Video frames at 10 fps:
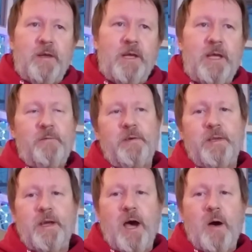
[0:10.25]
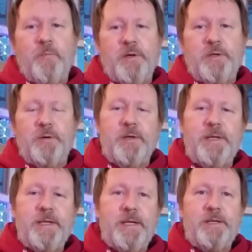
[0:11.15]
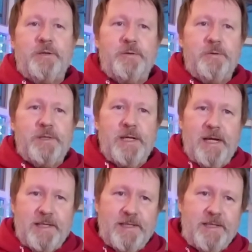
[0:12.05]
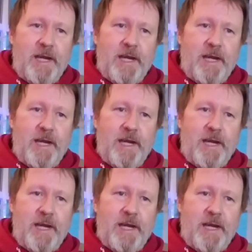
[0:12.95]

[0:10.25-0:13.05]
given the opportunity to test